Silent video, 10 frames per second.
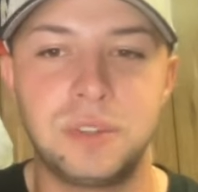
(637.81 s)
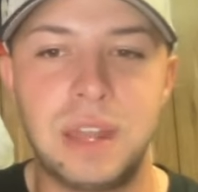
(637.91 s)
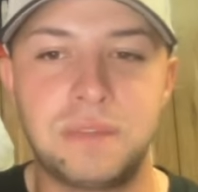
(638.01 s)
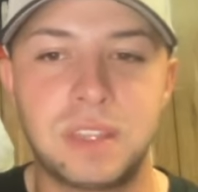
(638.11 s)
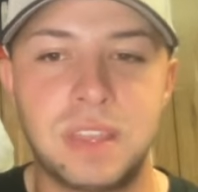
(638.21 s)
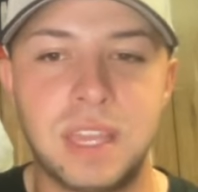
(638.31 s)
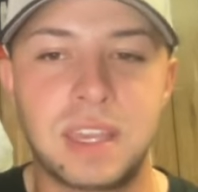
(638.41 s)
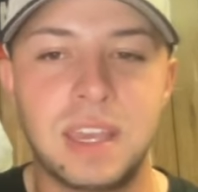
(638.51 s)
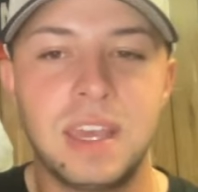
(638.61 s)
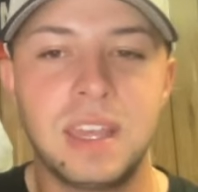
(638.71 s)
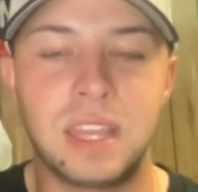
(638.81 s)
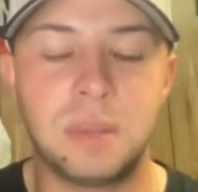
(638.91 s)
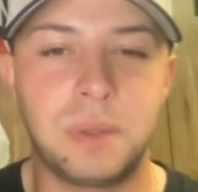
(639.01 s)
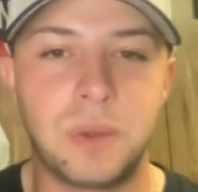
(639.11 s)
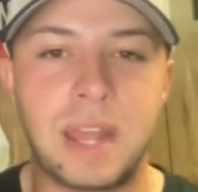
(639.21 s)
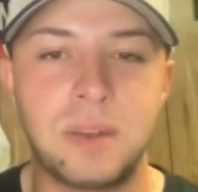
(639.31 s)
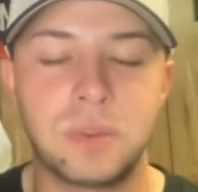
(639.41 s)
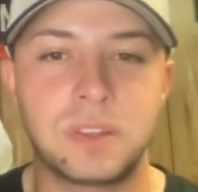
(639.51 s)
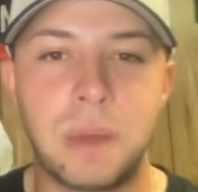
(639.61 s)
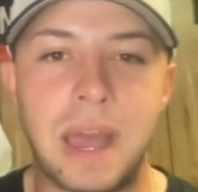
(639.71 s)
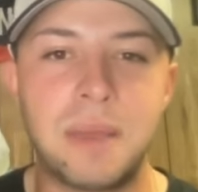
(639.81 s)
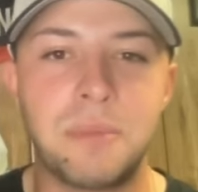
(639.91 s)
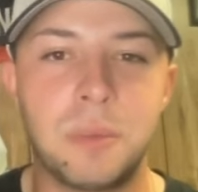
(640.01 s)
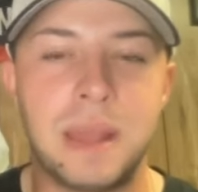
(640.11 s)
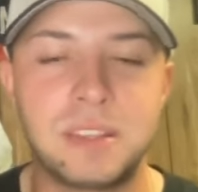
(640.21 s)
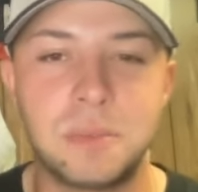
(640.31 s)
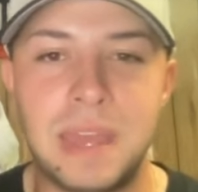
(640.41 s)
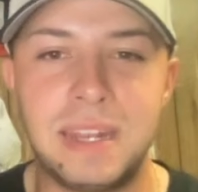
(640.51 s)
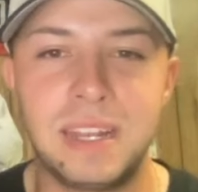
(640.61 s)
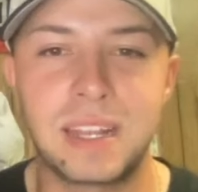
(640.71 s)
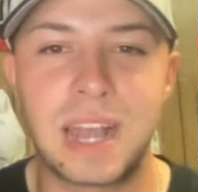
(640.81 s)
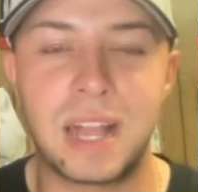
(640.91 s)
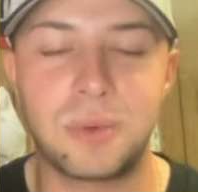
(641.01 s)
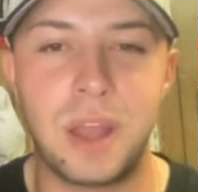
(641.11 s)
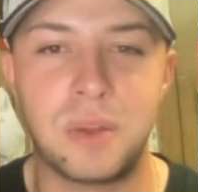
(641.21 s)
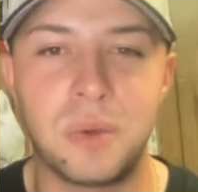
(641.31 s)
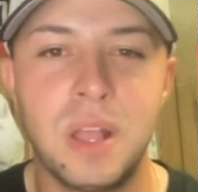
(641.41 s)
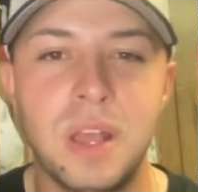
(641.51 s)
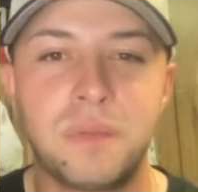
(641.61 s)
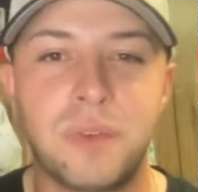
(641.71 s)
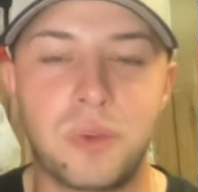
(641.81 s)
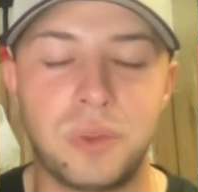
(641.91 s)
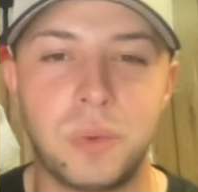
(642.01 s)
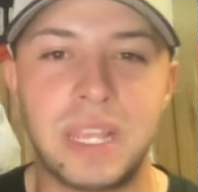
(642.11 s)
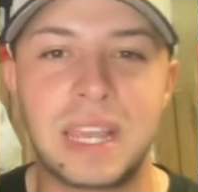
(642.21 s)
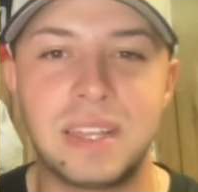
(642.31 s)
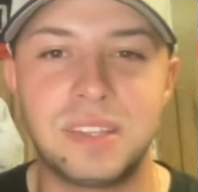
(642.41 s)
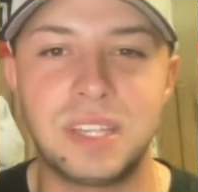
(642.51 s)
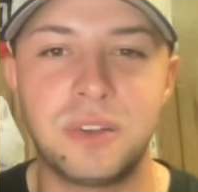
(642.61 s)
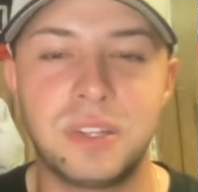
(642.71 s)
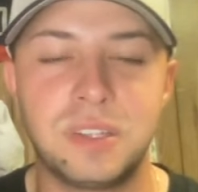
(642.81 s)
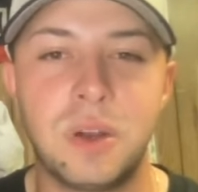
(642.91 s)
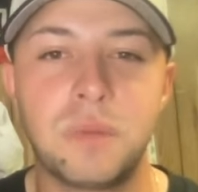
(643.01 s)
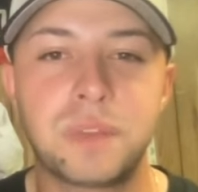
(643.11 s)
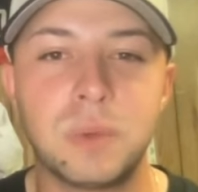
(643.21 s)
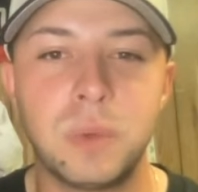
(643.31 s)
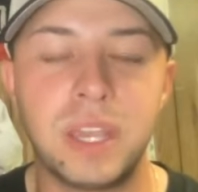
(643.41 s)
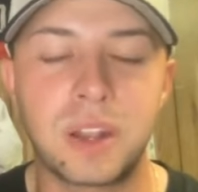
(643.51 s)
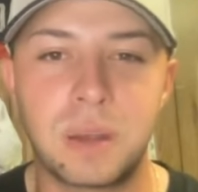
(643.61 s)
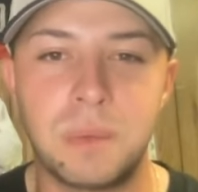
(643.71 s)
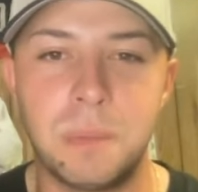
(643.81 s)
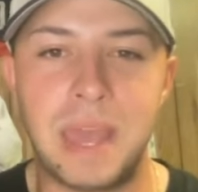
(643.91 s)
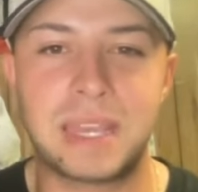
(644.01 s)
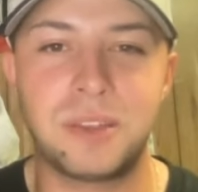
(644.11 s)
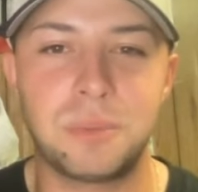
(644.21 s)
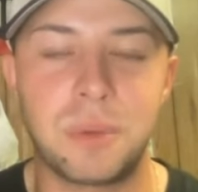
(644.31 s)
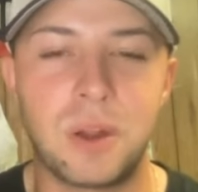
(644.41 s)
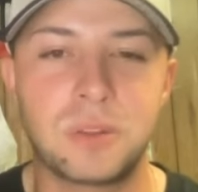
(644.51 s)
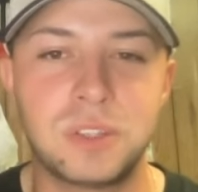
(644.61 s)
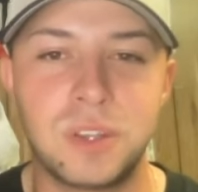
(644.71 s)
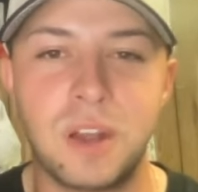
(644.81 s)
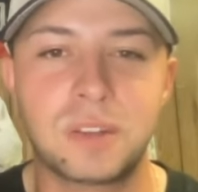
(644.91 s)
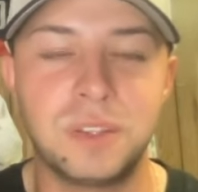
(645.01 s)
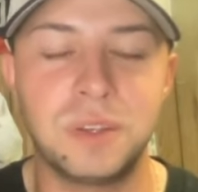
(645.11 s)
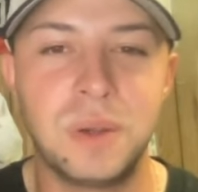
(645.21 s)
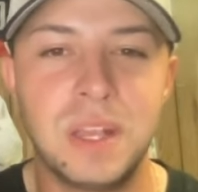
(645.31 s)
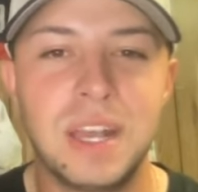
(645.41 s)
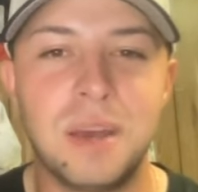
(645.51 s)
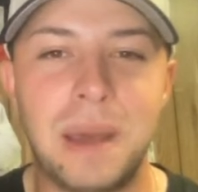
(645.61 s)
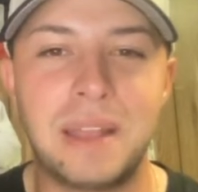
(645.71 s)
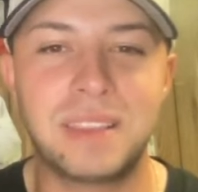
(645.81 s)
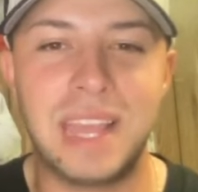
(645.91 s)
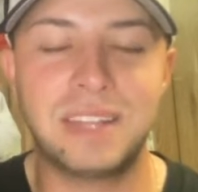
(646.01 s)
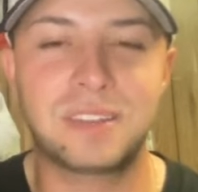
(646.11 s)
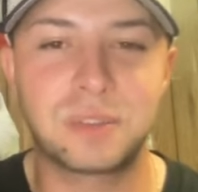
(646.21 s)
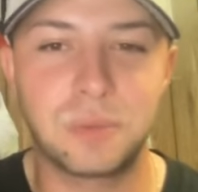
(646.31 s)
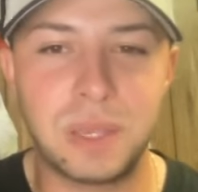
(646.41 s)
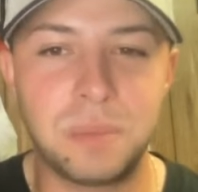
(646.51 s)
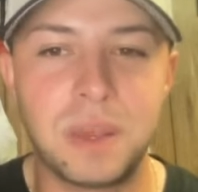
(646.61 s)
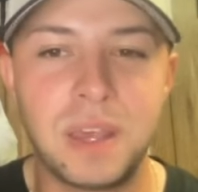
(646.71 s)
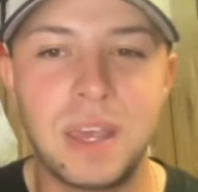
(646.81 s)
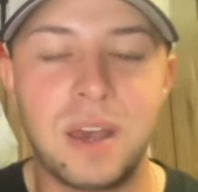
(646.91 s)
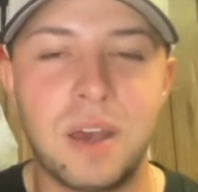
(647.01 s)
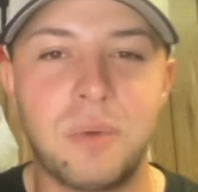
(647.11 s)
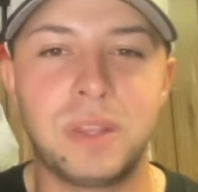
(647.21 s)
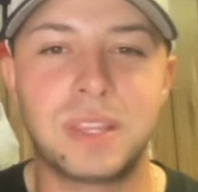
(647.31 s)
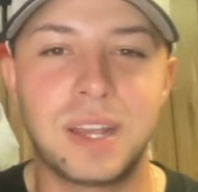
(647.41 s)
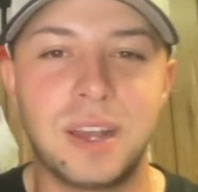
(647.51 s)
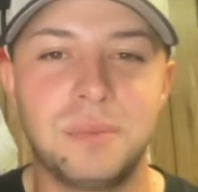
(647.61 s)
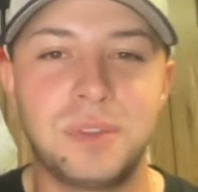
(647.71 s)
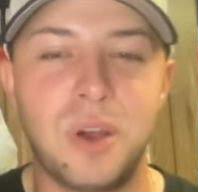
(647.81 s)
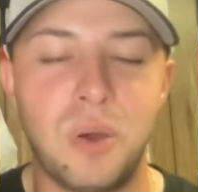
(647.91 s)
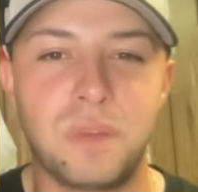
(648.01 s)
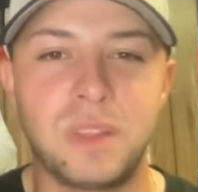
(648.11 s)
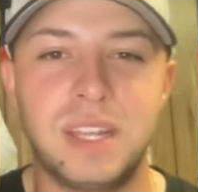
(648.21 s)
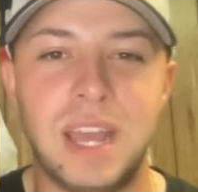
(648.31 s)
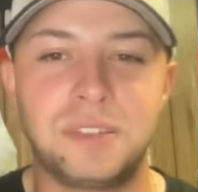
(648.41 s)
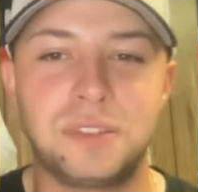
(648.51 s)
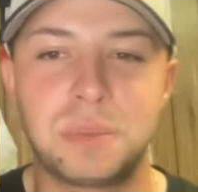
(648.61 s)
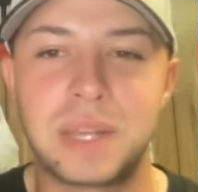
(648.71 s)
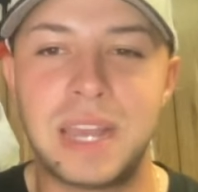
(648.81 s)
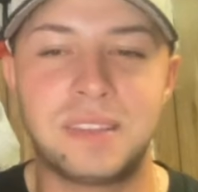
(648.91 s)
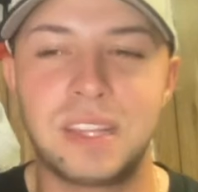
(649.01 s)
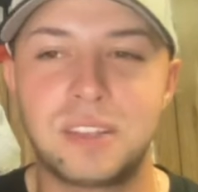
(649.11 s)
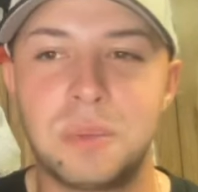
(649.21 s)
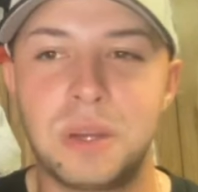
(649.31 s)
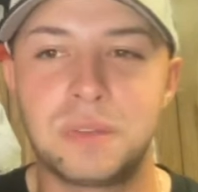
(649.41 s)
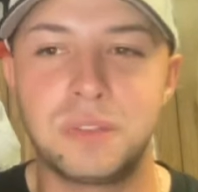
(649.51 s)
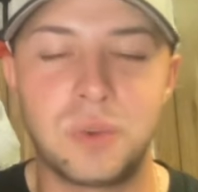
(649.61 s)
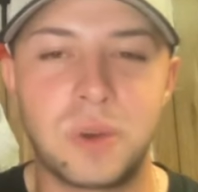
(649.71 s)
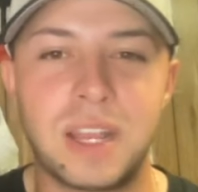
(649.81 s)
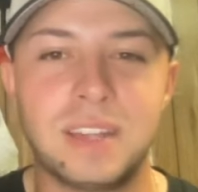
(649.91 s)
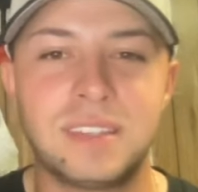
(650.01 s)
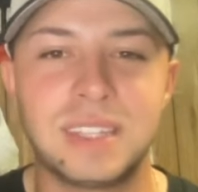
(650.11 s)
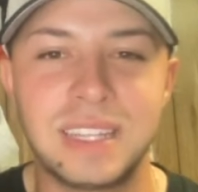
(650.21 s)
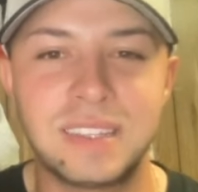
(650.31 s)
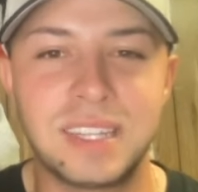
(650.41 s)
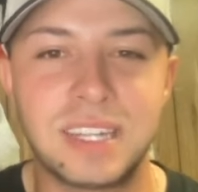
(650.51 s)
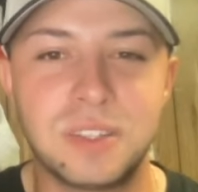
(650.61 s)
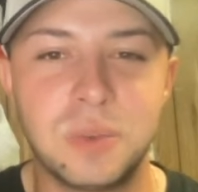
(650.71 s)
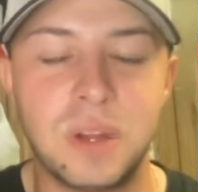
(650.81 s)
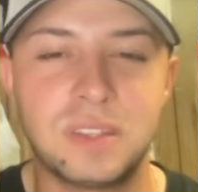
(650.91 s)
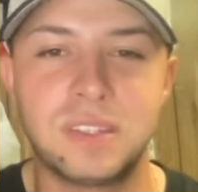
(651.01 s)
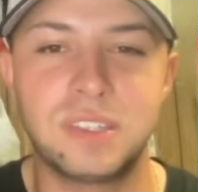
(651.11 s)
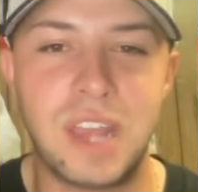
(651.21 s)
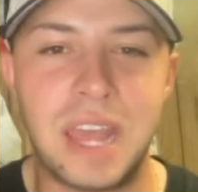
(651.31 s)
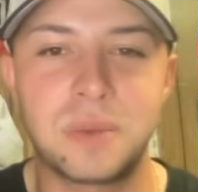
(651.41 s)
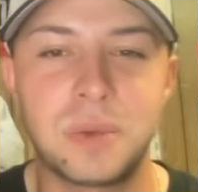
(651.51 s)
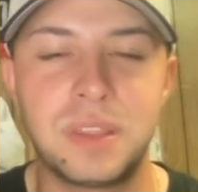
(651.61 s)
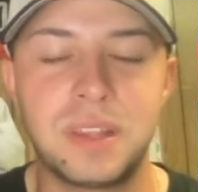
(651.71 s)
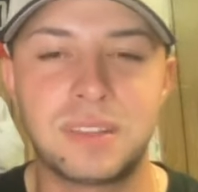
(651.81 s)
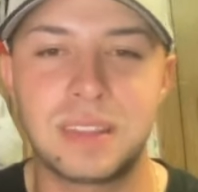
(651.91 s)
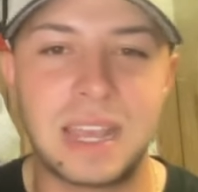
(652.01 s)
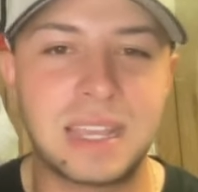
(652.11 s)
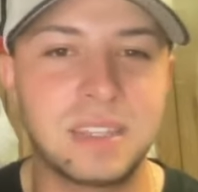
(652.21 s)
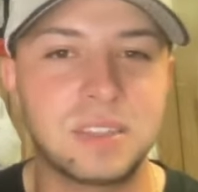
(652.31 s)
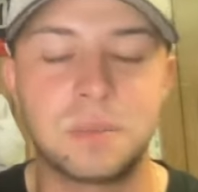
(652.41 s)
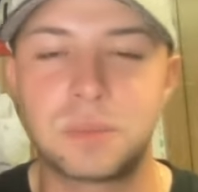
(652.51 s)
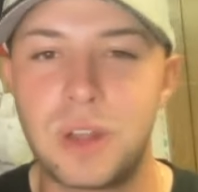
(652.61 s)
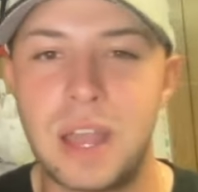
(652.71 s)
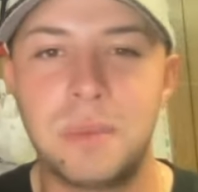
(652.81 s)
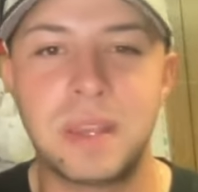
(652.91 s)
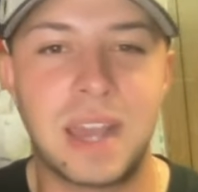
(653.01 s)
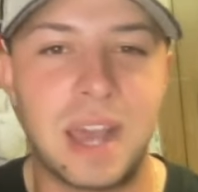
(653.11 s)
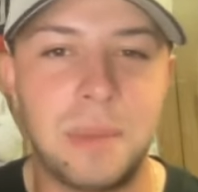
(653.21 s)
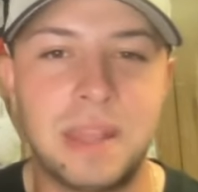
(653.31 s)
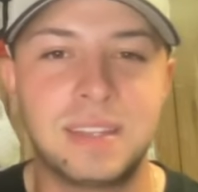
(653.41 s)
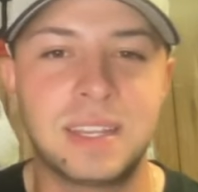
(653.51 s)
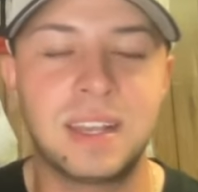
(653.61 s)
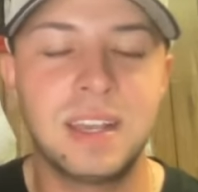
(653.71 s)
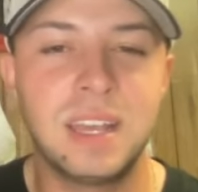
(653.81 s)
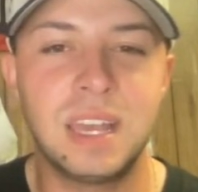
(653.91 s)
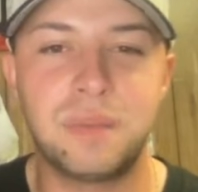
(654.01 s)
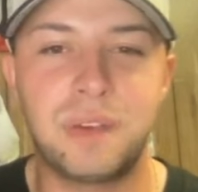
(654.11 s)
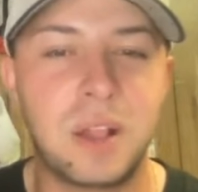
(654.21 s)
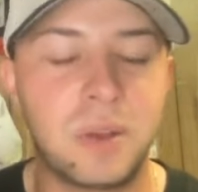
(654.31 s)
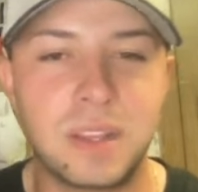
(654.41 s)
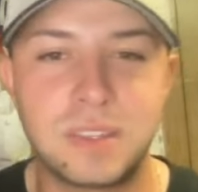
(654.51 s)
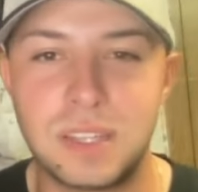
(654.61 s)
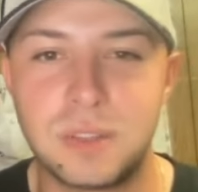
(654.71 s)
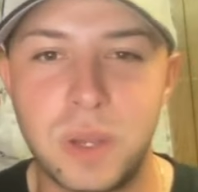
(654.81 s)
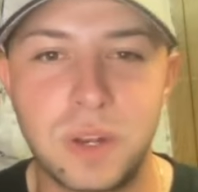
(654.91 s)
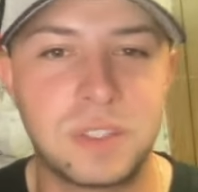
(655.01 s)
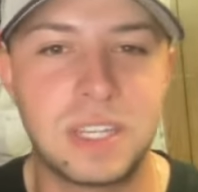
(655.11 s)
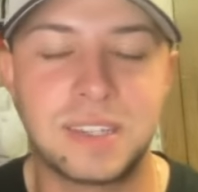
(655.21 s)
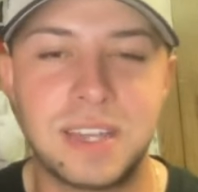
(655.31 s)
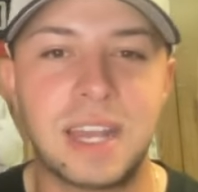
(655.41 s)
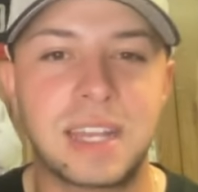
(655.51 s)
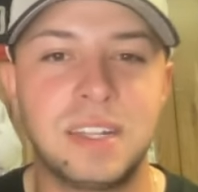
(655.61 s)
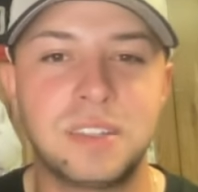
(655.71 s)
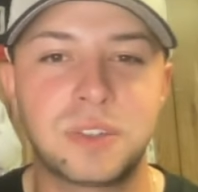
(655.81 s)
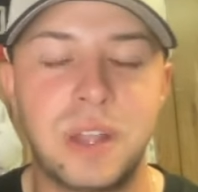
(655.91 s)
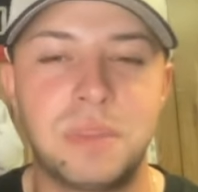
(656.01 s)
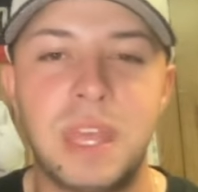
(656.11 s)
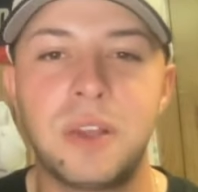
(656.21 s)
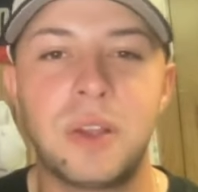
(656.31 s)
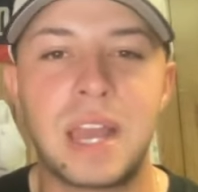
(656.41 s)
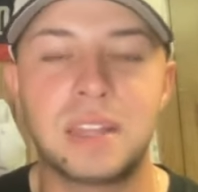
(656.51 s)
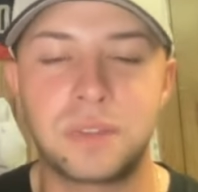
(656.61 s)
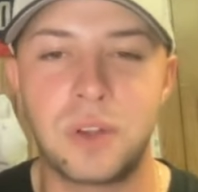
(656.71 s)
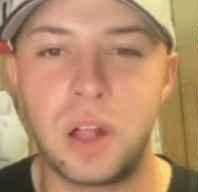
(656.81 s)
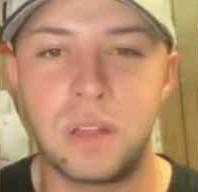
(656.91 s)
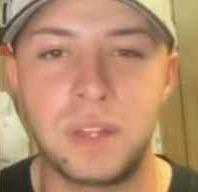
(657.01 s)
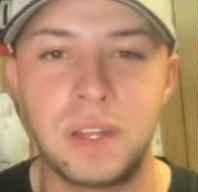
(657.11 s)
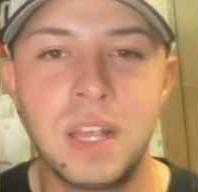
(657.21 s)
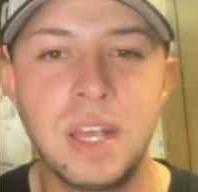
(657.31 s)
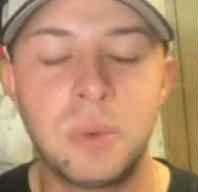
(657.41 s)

You'd have to think they'd be riding with some high momentum heading into Colorado for the weekend series. And hopefully, we are coming back here tomorrow to talk to you about that sweep with the Cubs over the Dodgers. But guys, thanks so much for joining us and listening to us and chatting with us, liking, subscribing, commenting, and following us on Twitter, TikTok, and Instagram. Thank you guys for all of it.